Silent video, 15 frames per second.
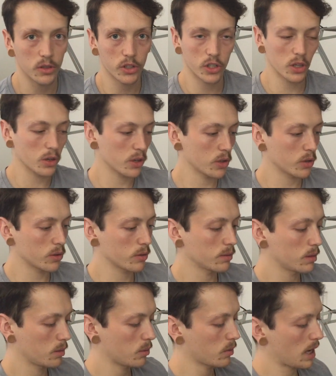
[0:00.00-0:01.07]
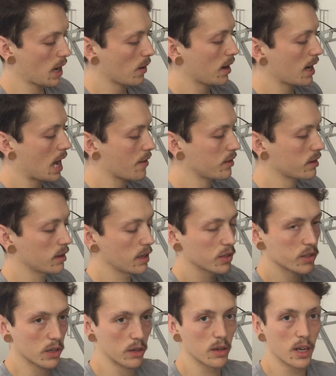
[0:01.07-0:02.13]
show you how I have it.
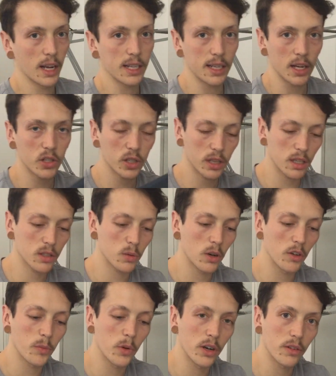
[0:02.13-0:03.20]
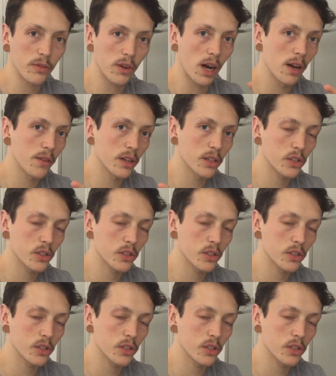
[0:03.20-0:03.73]
So it's actually the 12.5